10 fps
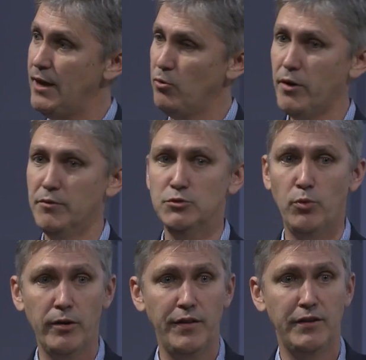network. It was
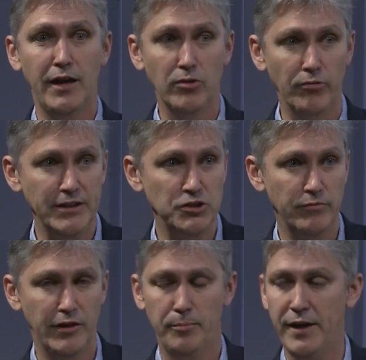where the Declaration
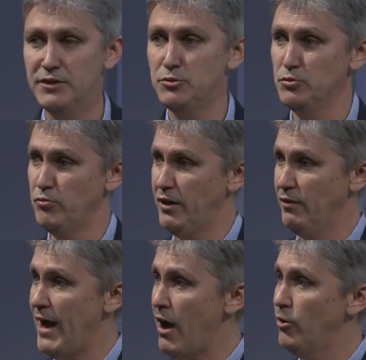of Independence was read
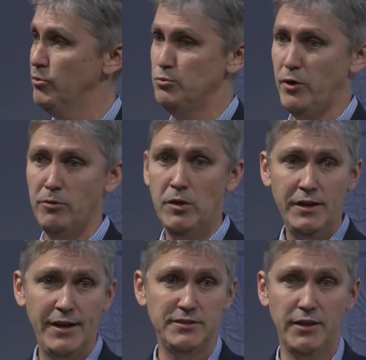aloud. It was where
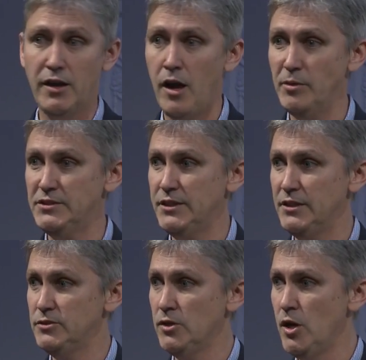texts like Common
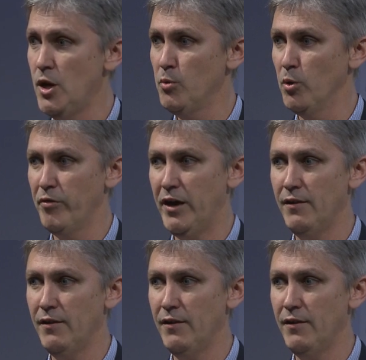Sense were read